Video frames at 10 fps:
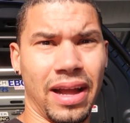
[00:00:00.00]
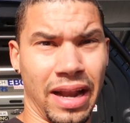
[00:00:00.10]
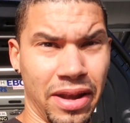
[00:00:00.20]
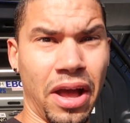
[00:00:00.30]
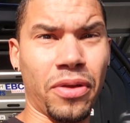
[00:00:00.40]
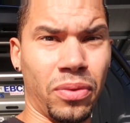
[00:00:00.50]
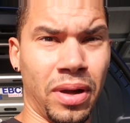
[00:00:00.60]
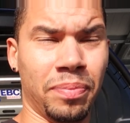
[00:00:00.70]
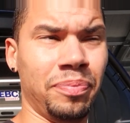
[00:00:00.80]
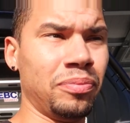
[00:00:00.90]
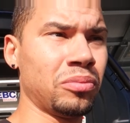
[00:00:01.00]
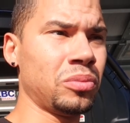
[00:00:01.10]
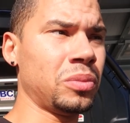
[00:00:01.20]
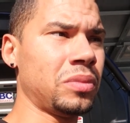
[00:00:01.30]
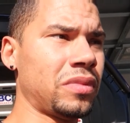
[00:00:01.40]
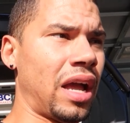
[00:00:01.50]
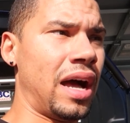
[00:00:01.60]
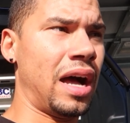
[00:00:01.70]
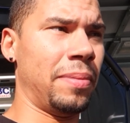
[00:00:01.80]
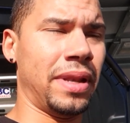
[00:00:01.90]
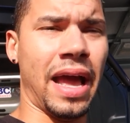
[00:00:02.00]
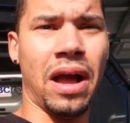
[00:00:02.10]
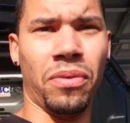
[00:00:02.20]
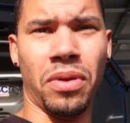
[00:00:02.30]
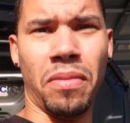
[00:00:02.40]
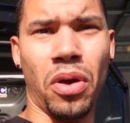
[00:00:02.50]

I got another one, uh, but now the